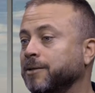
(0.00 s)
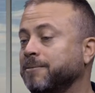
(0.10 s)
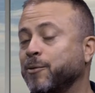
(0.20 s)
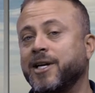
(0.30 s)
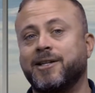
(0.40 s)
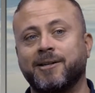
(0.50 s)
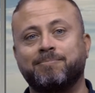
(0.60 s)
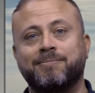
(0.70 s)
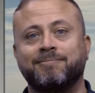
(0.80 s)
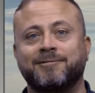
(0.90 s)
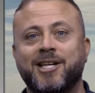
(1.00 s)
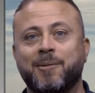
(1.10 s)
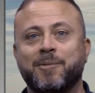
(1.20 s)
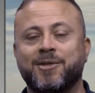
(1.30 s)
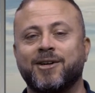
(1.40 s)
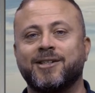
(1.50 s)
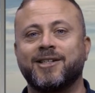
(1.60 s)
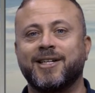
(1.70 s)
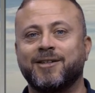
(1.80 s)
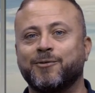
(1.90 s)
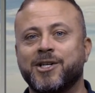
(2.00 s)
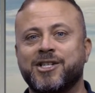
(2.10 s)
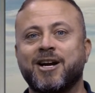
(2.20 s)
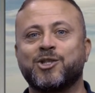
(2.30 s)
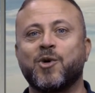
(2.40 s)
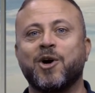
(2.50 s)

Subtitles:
we need to come up with our reach out to